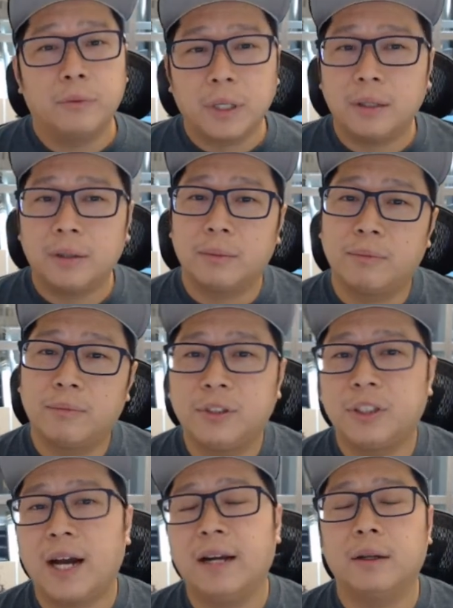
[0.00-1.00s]
we're going to
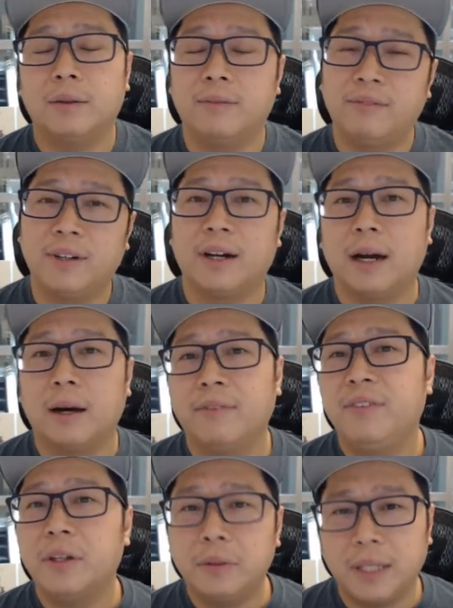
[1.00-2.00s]
try to figure out a
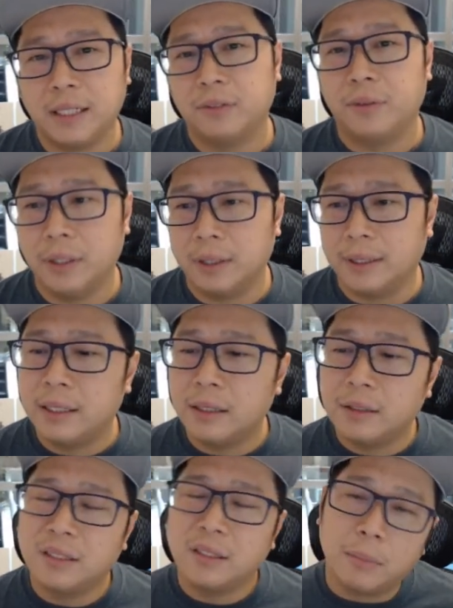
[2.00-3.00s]
few things for you, and
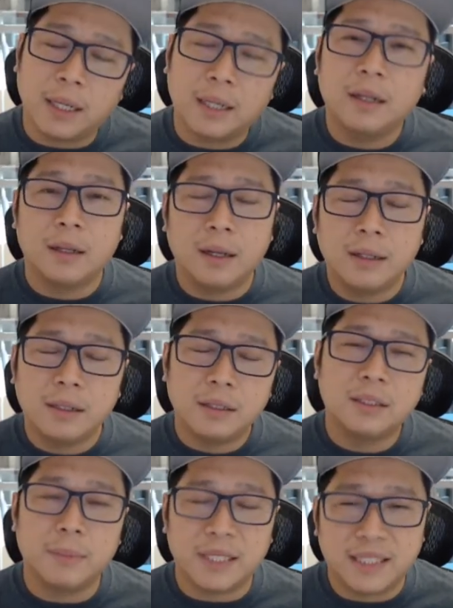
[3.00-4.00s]
here's some
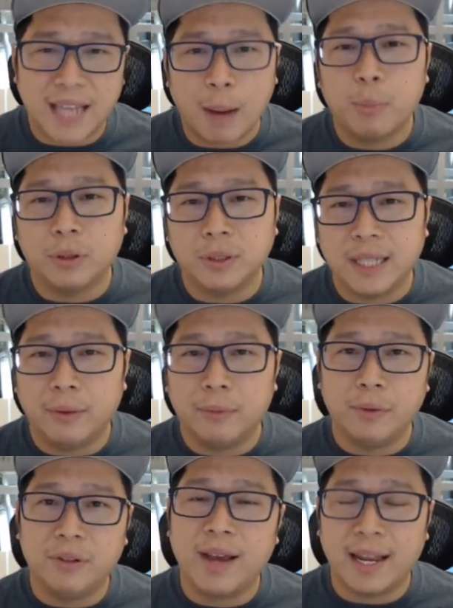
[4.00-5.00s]
examples that
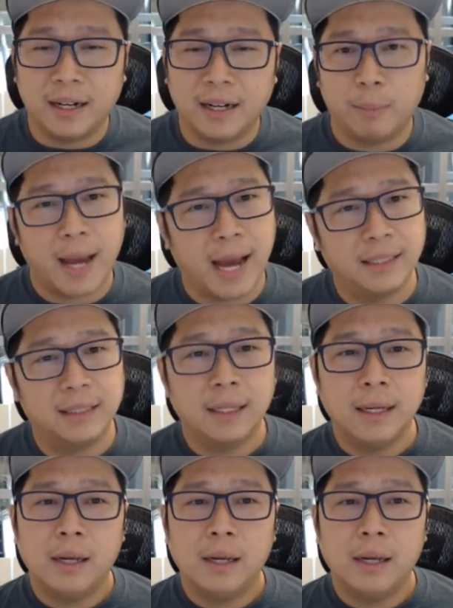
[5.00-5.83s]
we've had in the past.